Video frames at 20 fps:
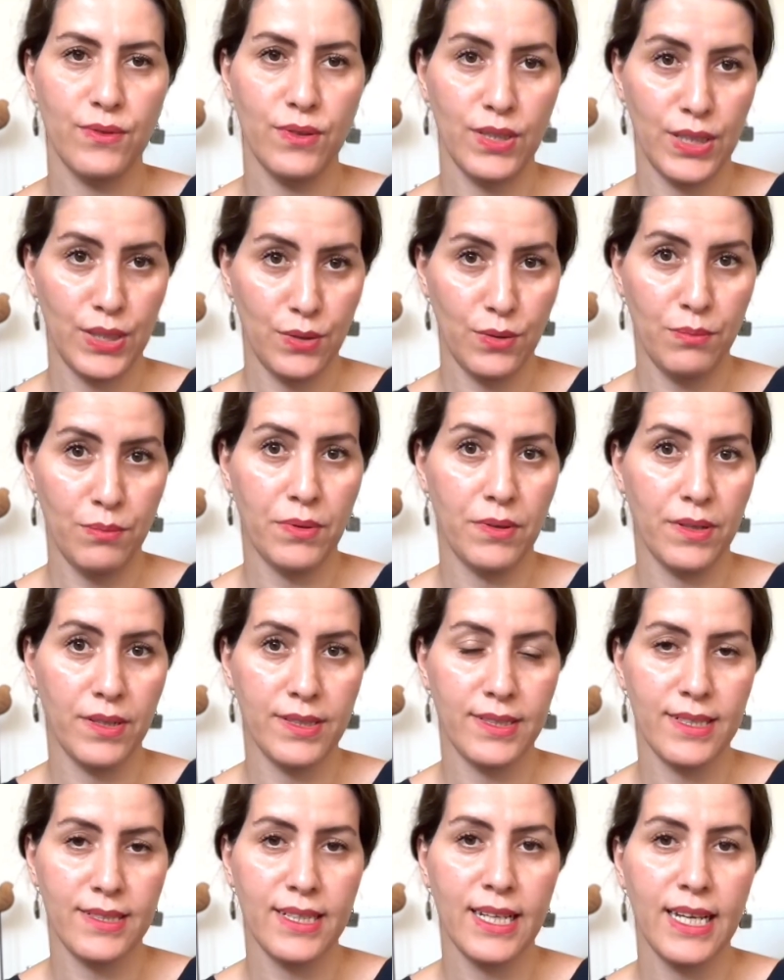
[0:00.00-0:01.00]
new
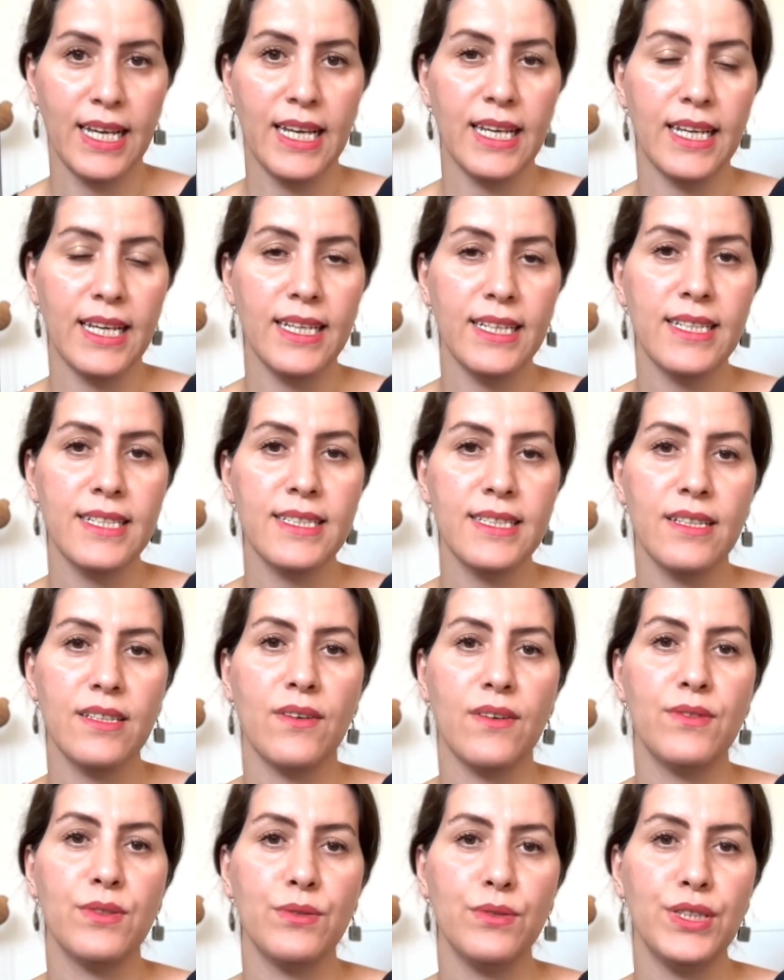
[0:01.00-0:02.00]
process. Instead
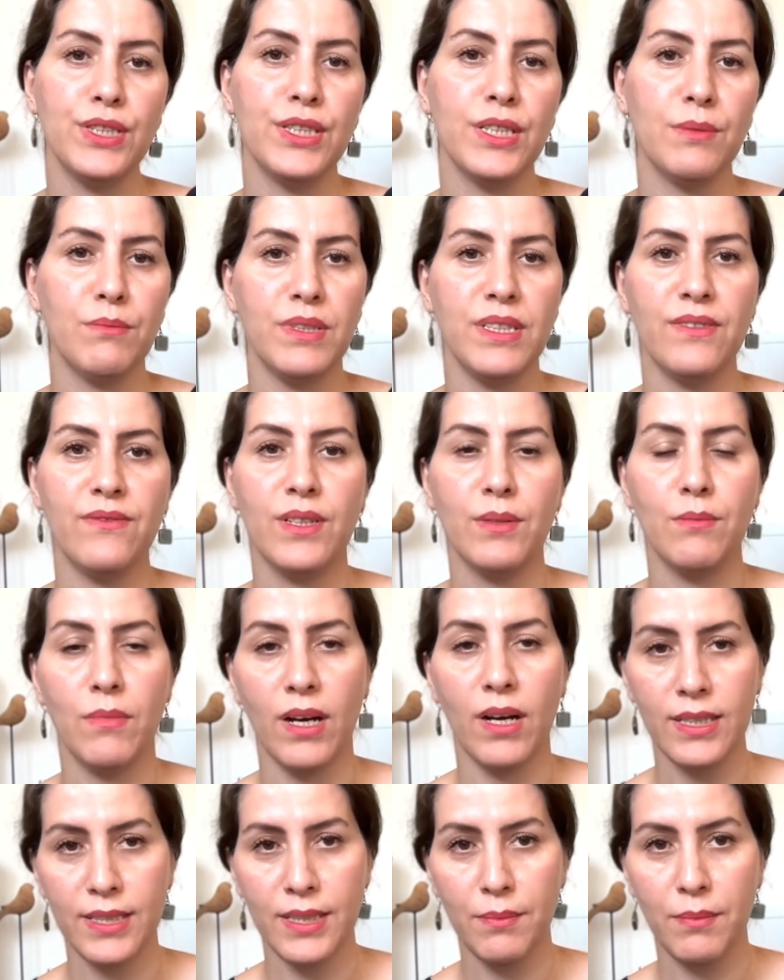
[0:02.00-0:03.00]
of switching between
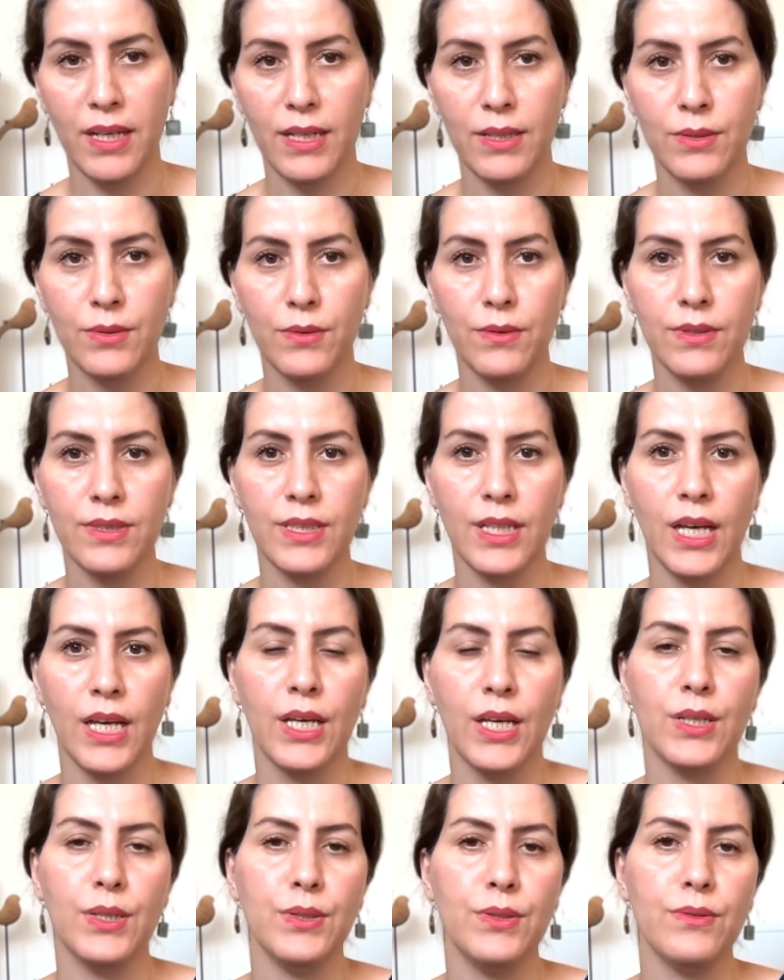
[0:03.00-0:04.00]
multiple tools,
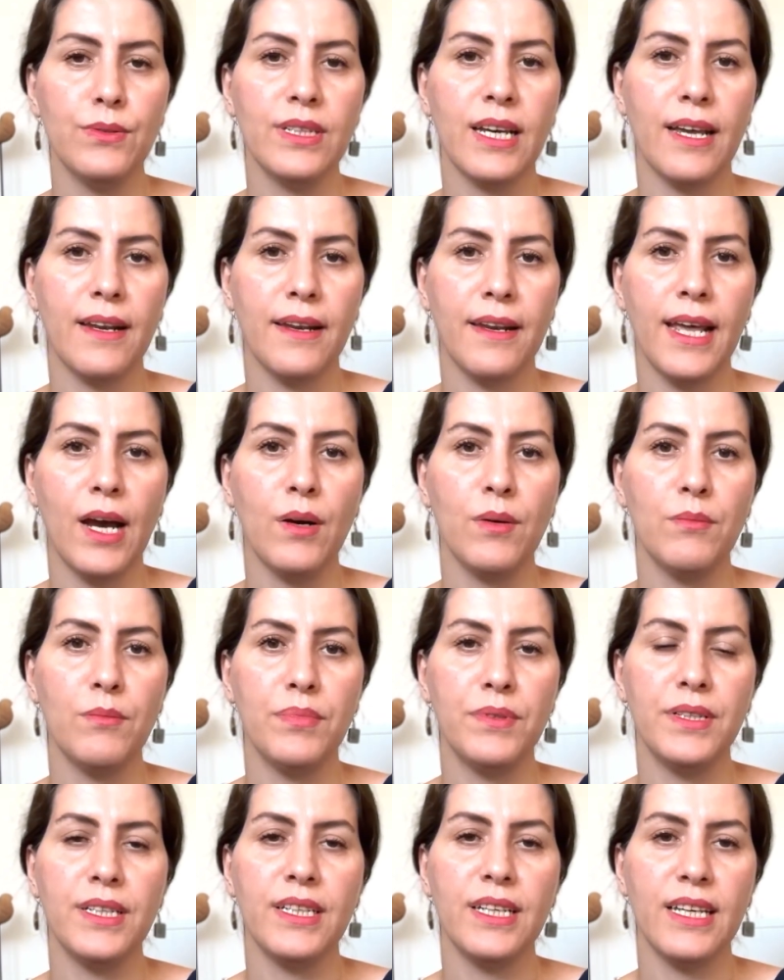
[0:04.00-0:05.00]
you can now
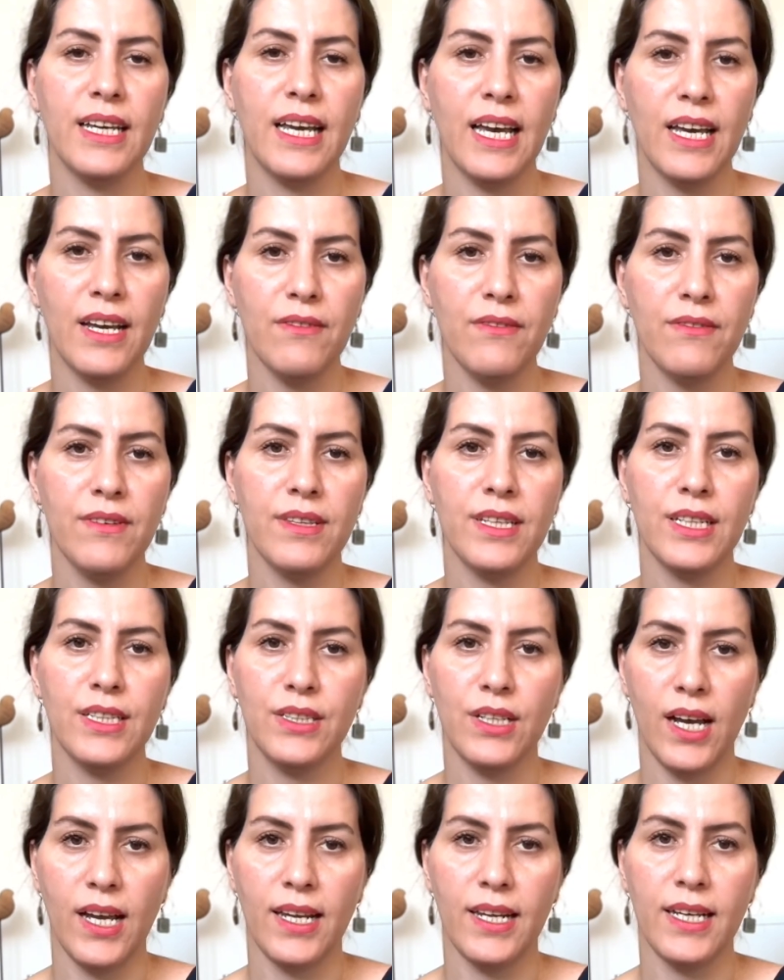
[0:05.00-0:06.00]
bringing everything
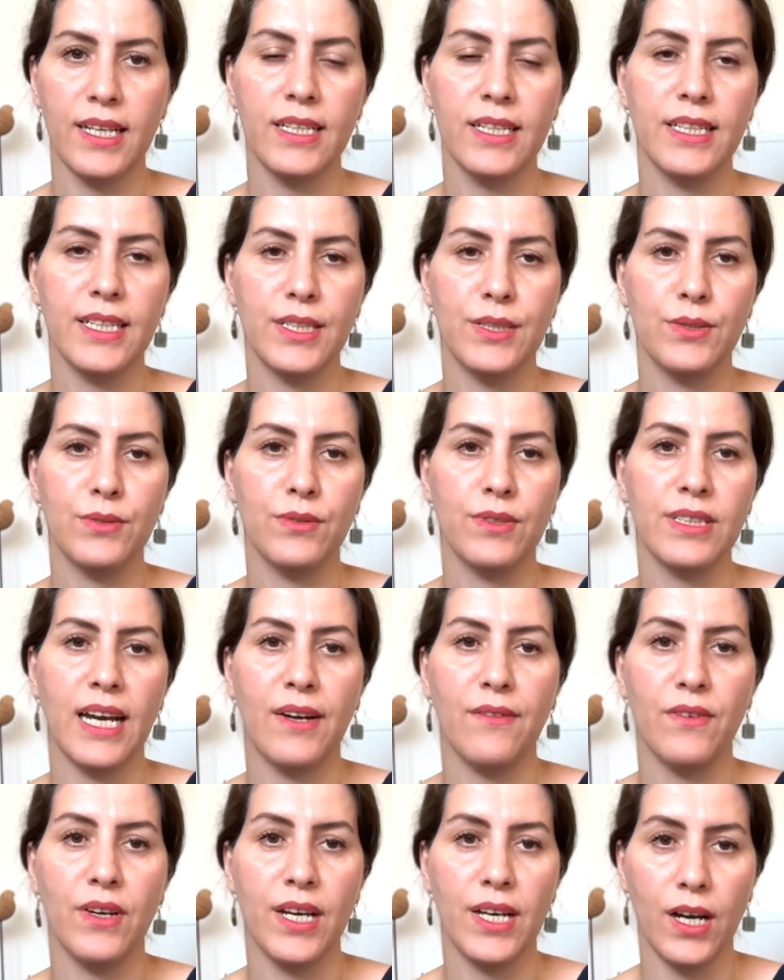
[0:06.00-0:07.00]
directly into
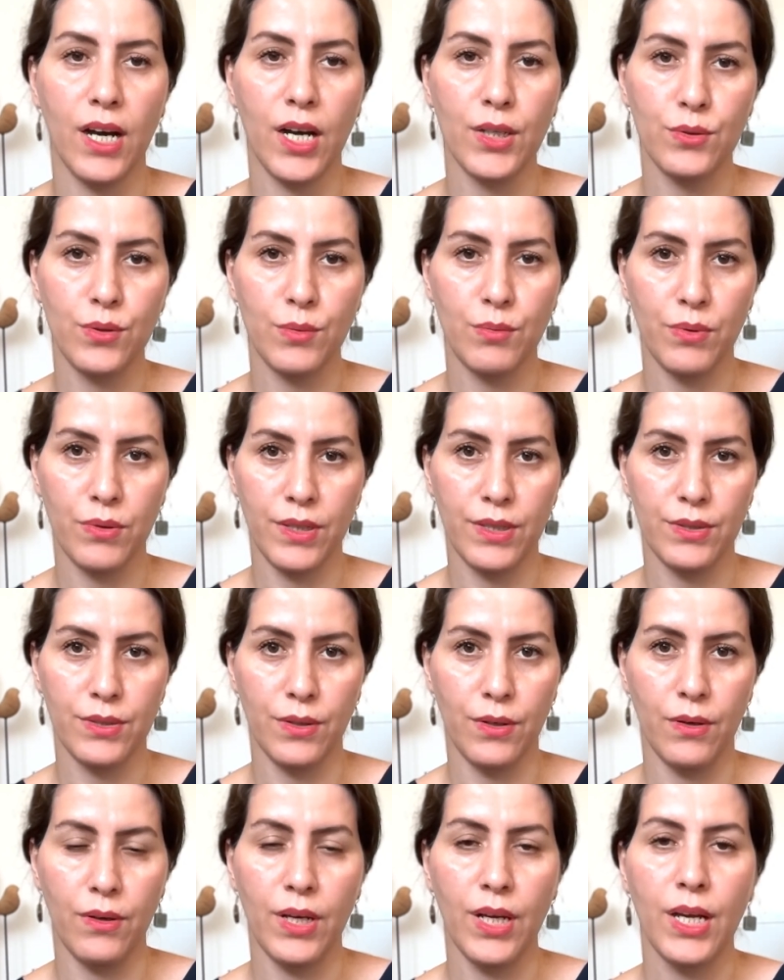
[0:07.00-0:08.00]
Canva AI
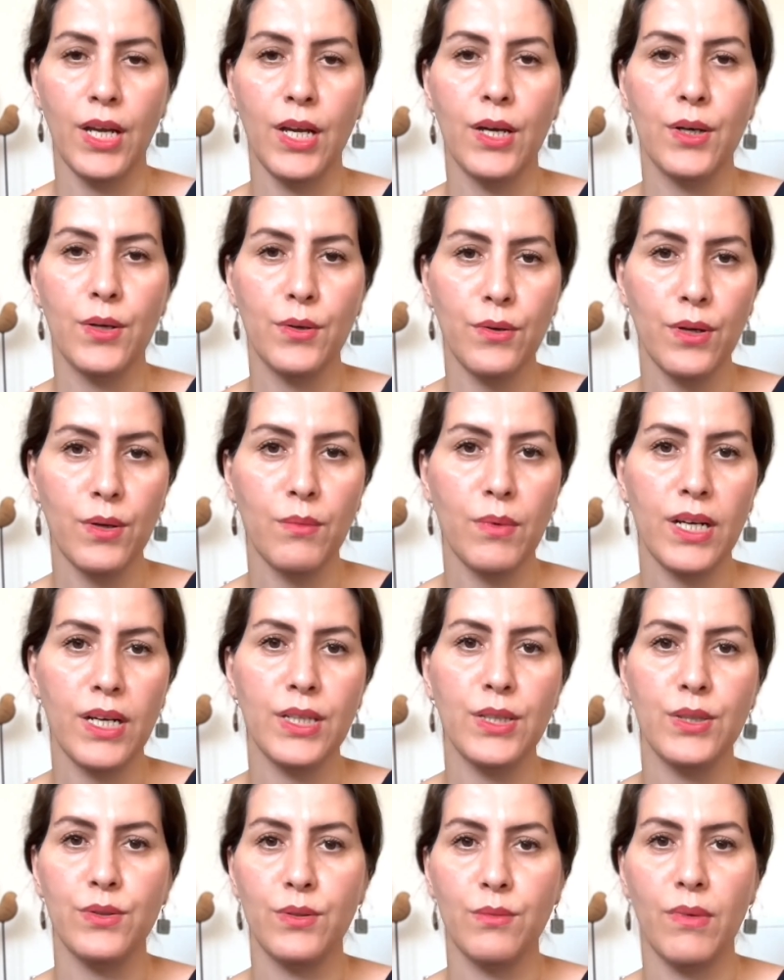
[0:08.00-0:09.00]
2.0.
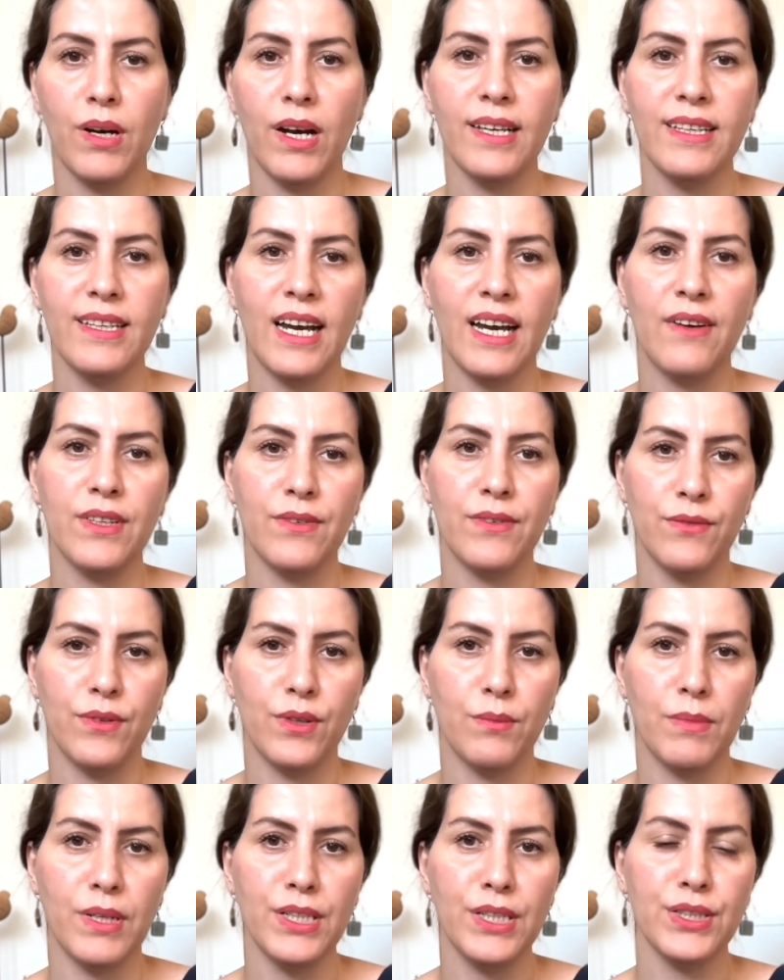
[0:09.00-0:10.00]
Normally, you might have
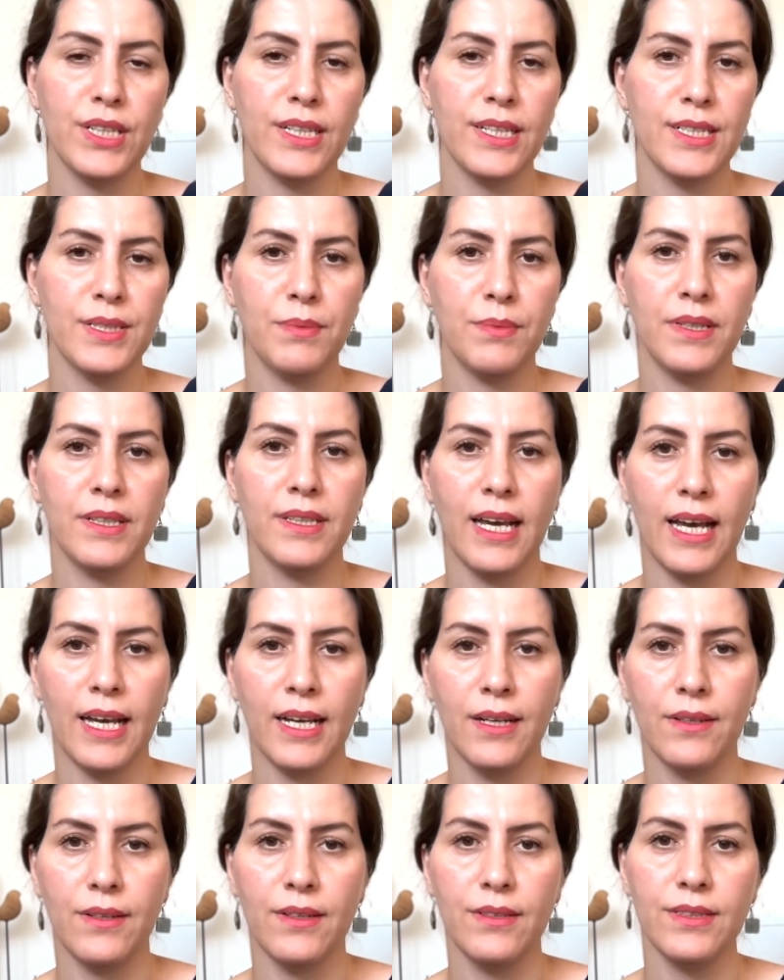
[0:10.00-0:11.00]
information spread
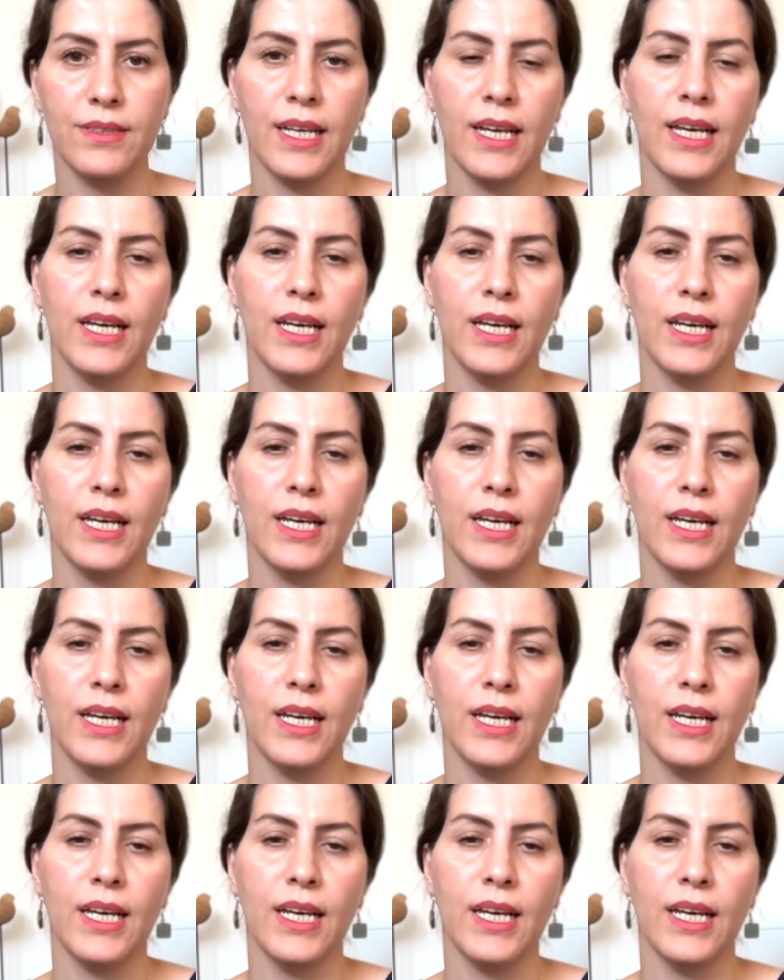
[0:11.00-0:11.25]
across